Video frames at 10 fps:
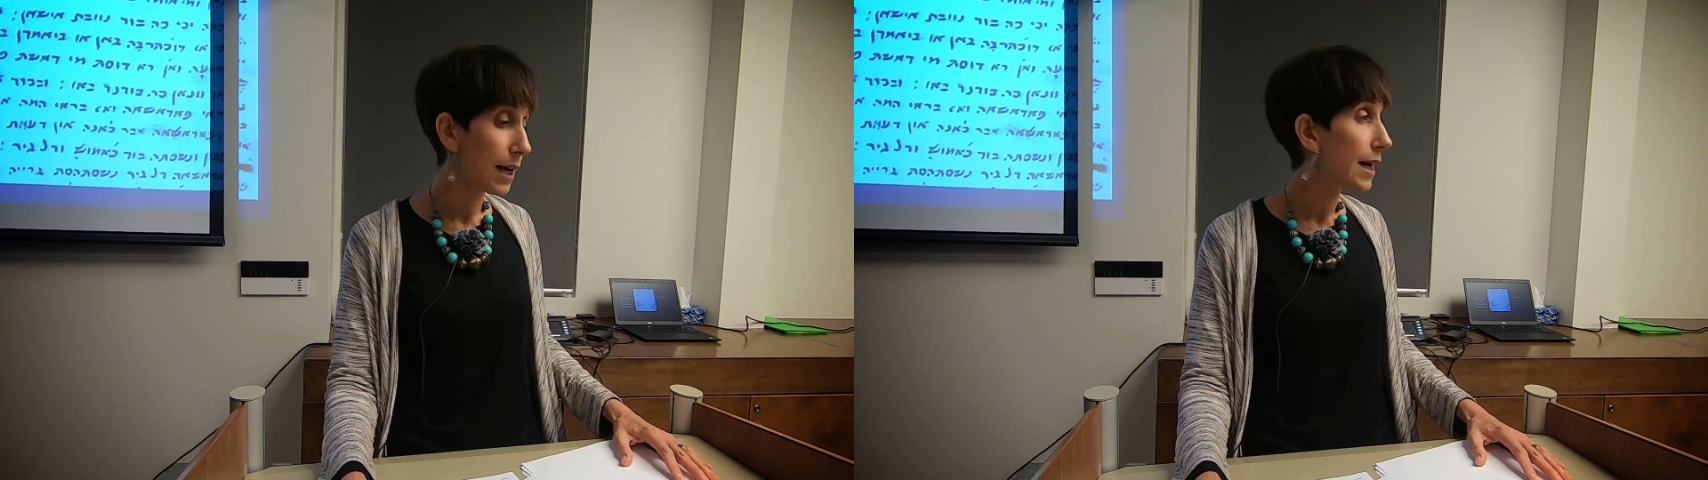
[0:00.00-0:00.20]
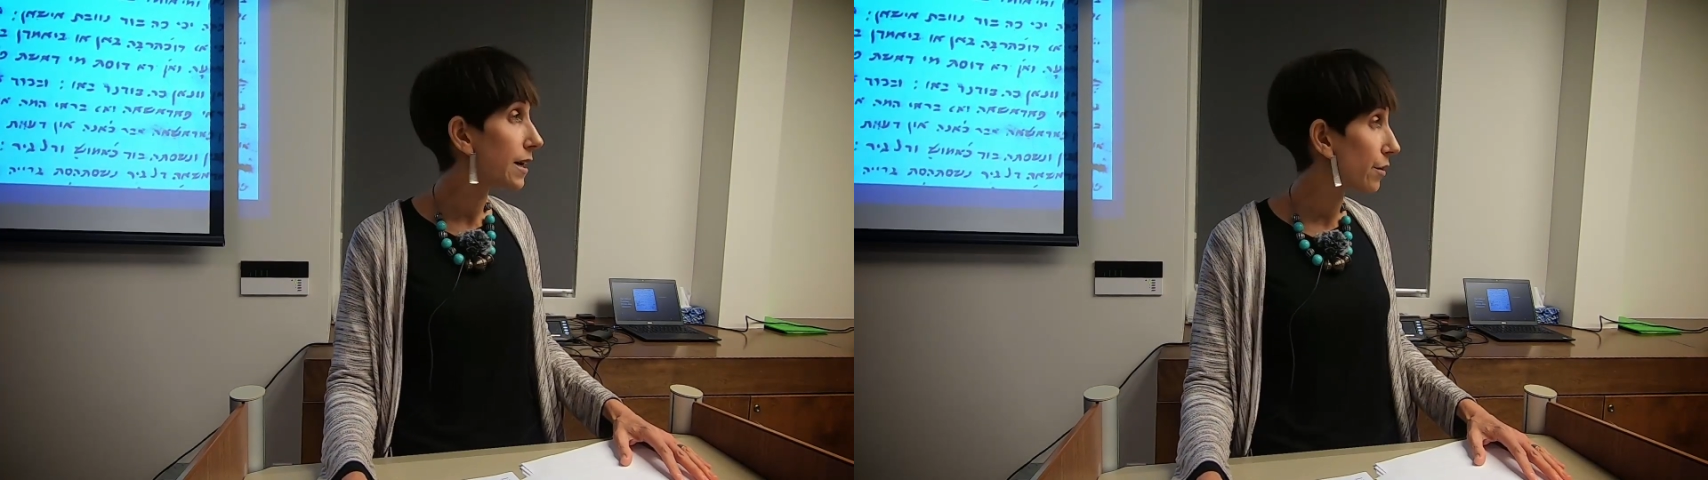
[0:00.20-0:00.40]

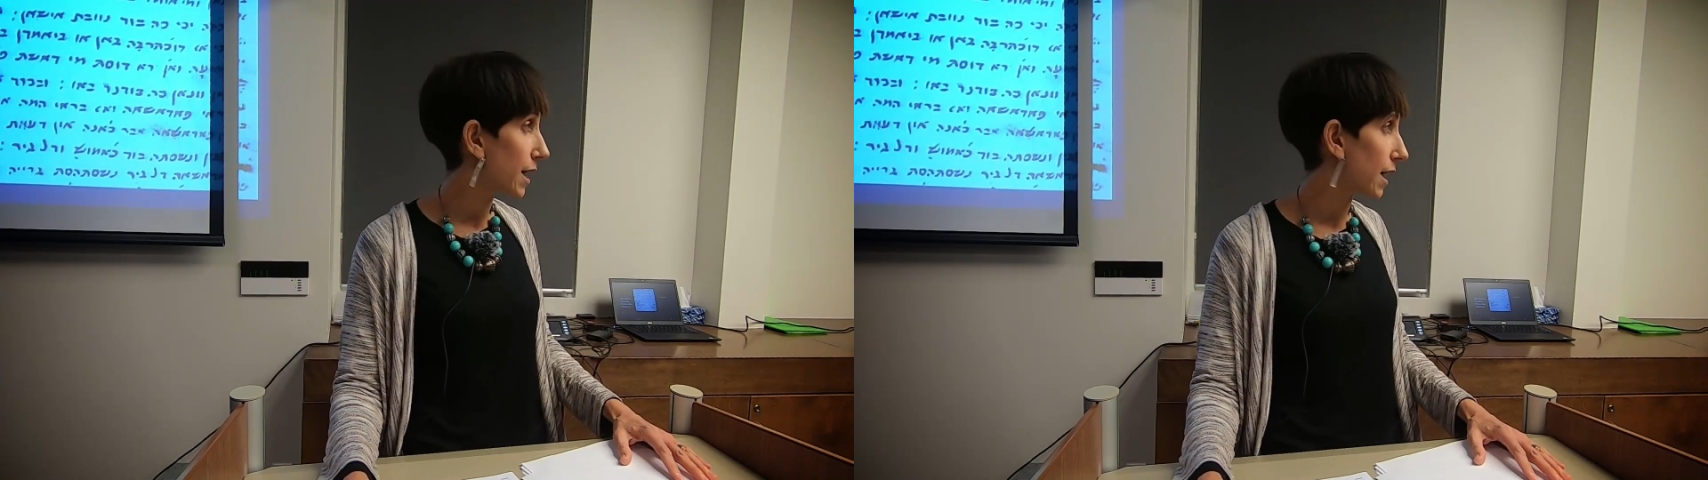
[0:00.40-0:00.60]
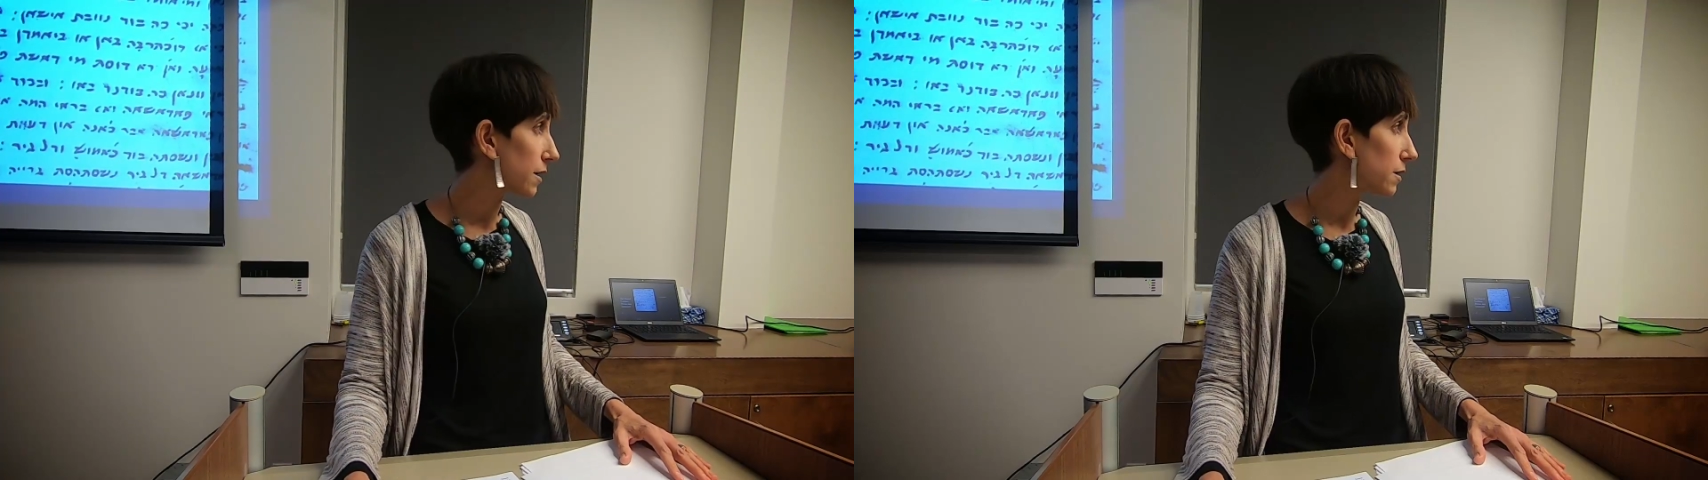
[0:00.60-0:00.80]
Here
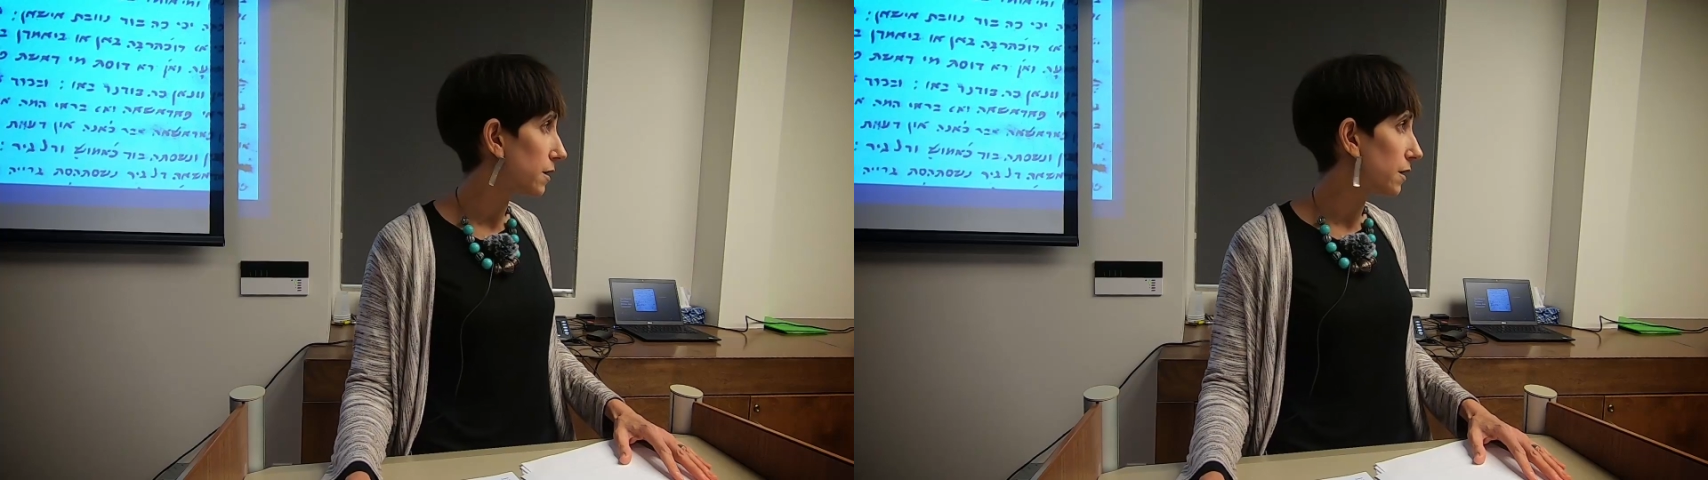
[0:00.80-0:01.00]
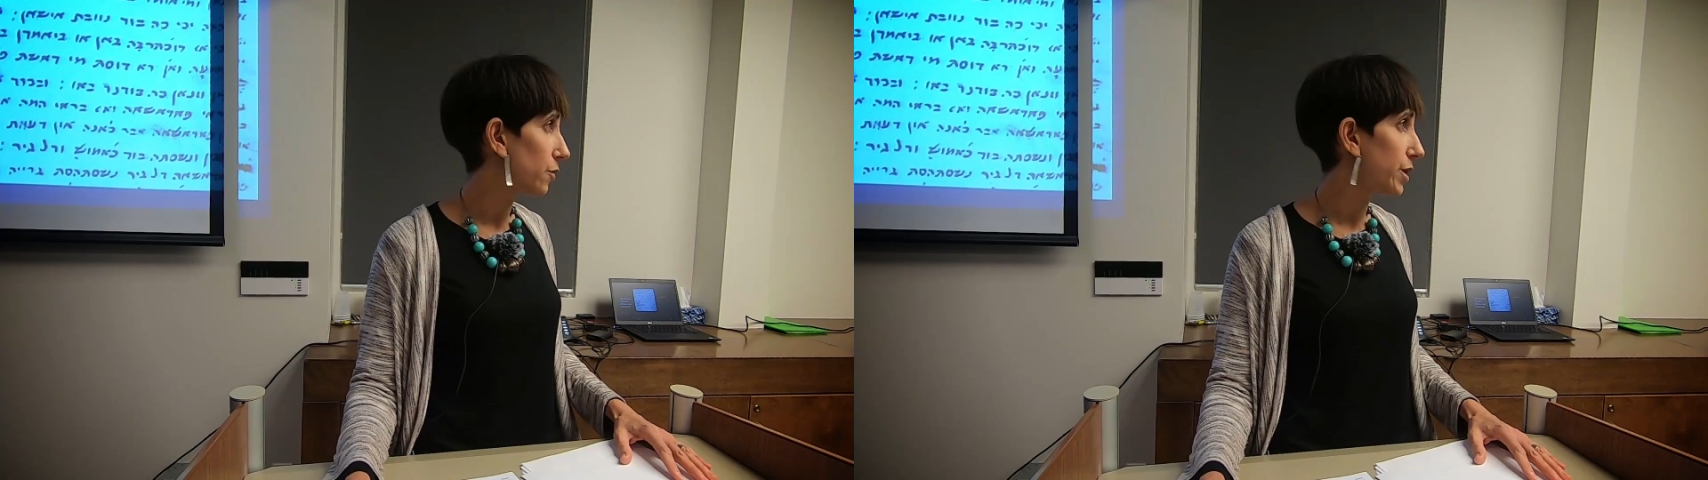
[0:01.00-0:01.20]
again,
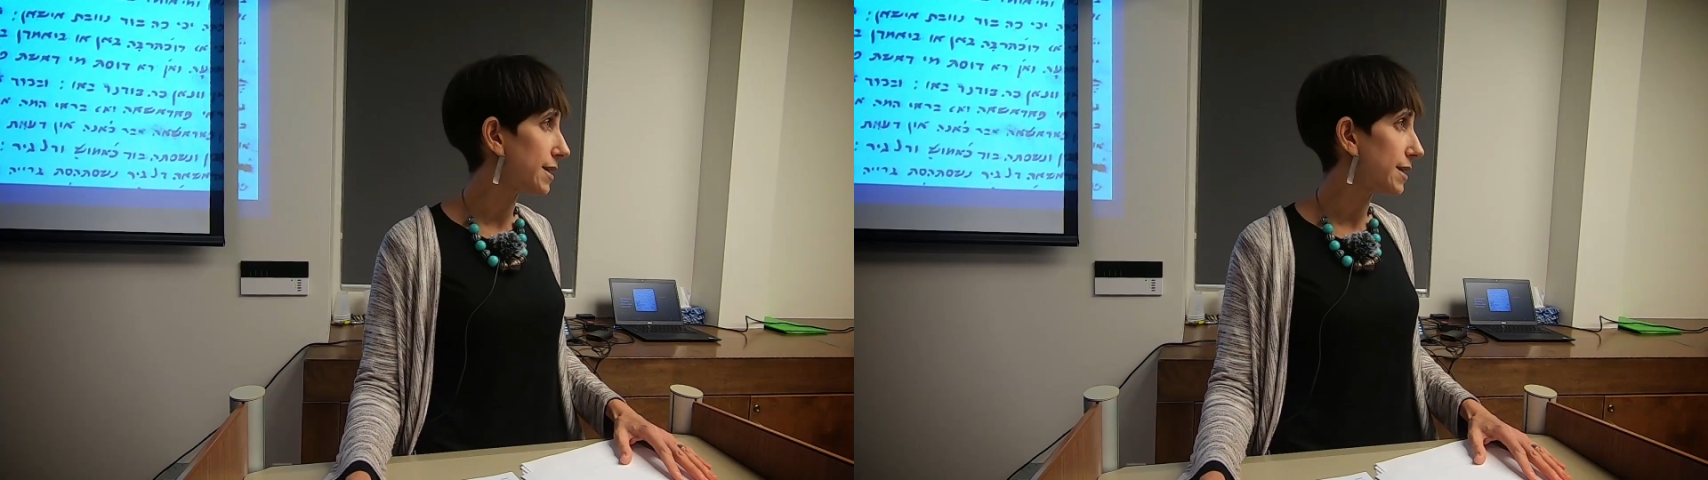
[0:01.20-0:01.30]
we